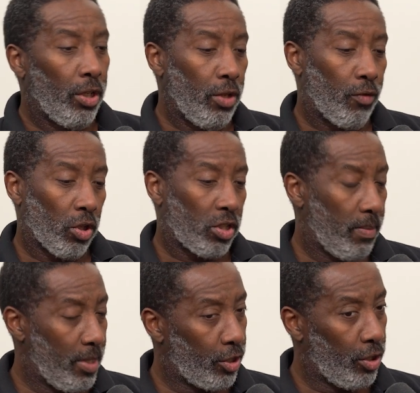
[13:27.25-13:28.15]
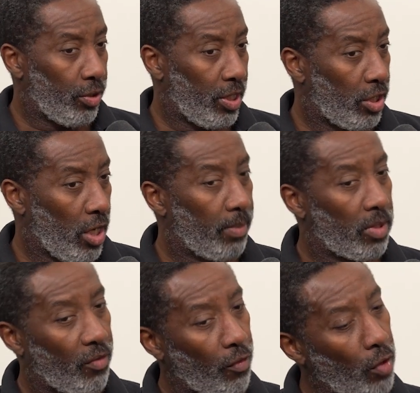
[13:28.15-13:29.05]
you've got some issues in
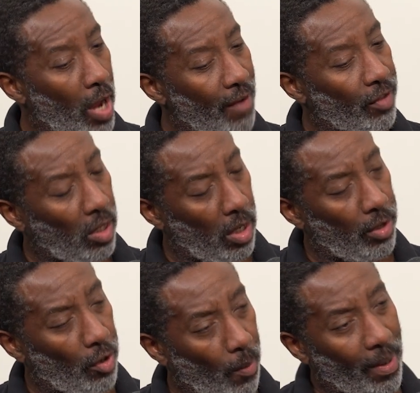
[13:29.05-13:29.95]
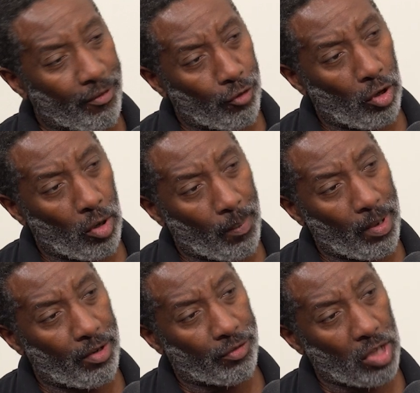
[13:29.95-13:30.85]
terms of if you have a client on a bed for a long
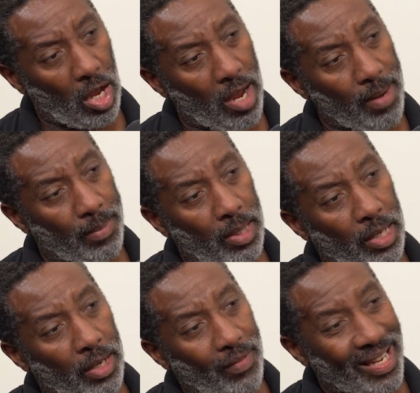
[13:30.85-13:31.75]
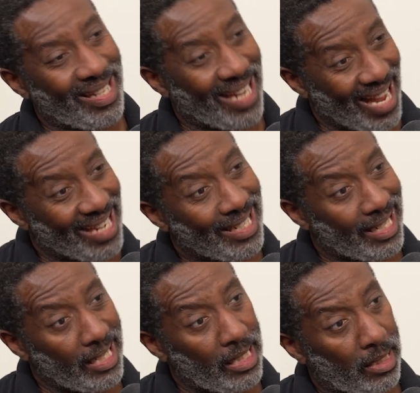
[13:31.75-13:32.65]
period of time, they can get
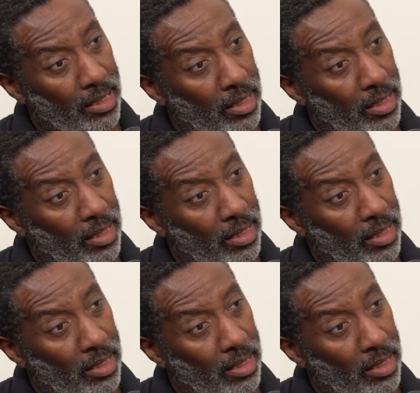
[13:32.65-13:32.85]
achy